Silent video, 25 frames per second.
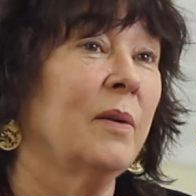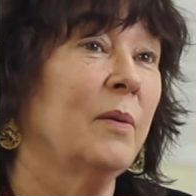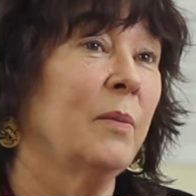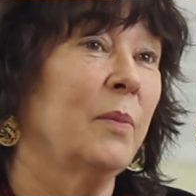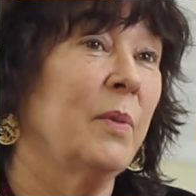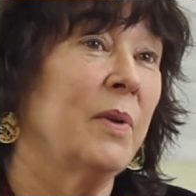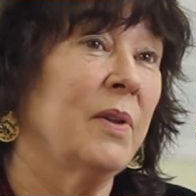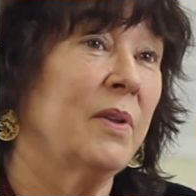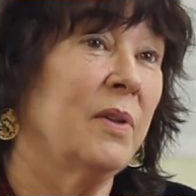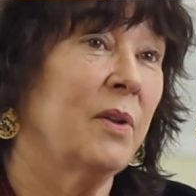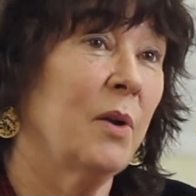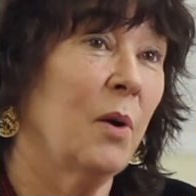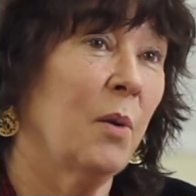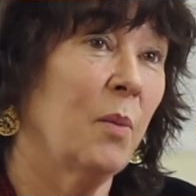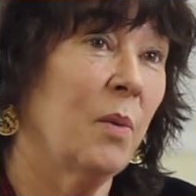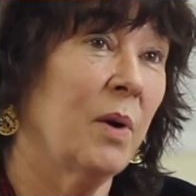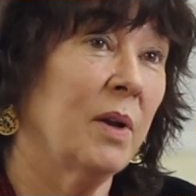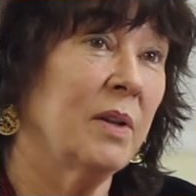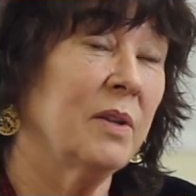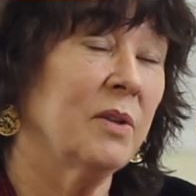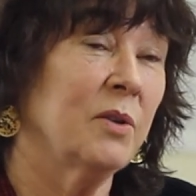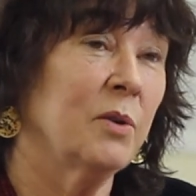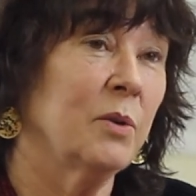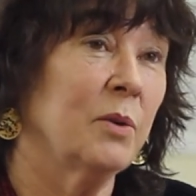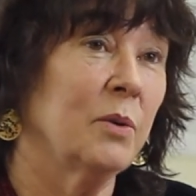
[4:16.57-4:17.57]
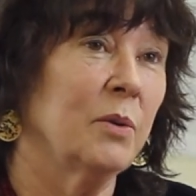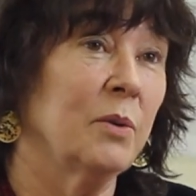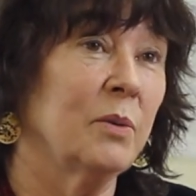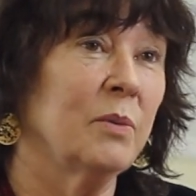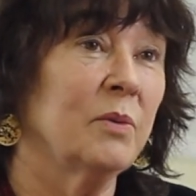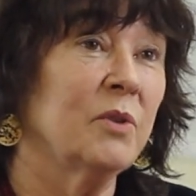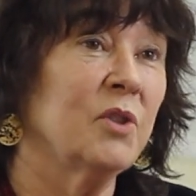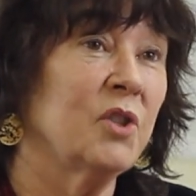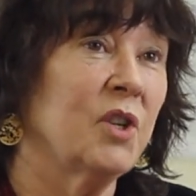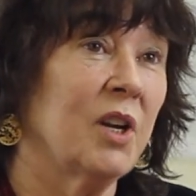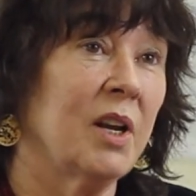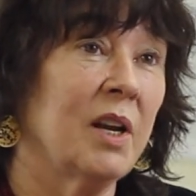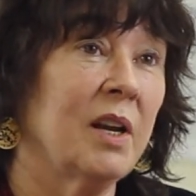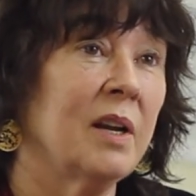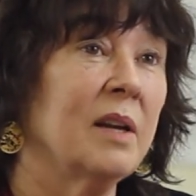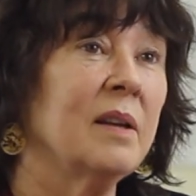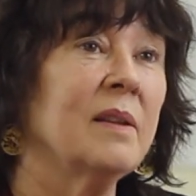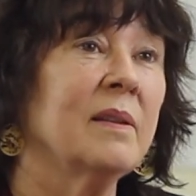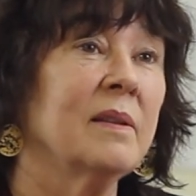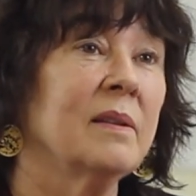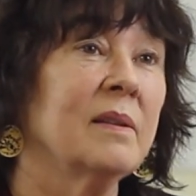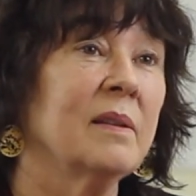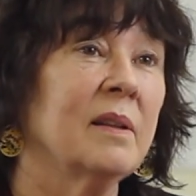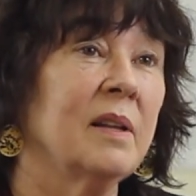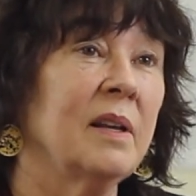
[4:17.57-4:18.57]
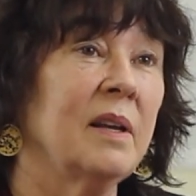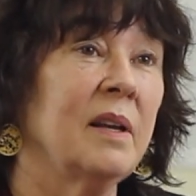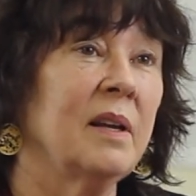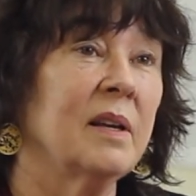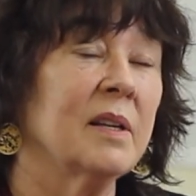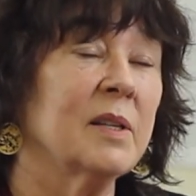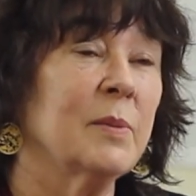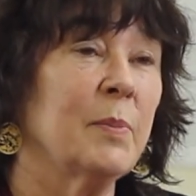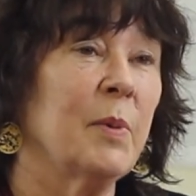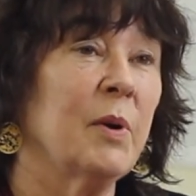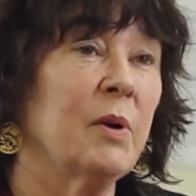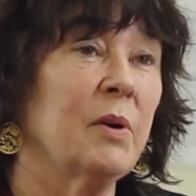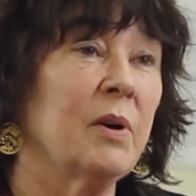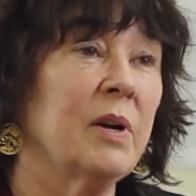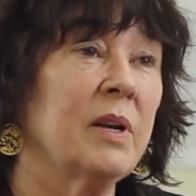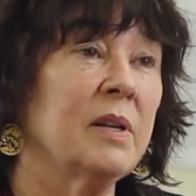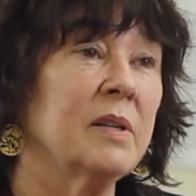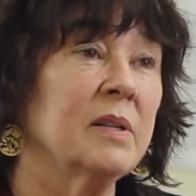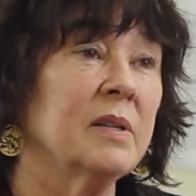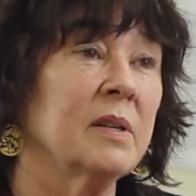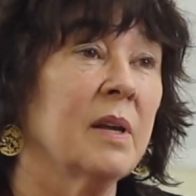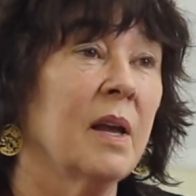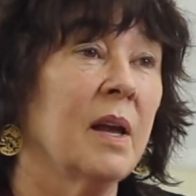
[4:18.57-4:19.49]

with no one to share the experience.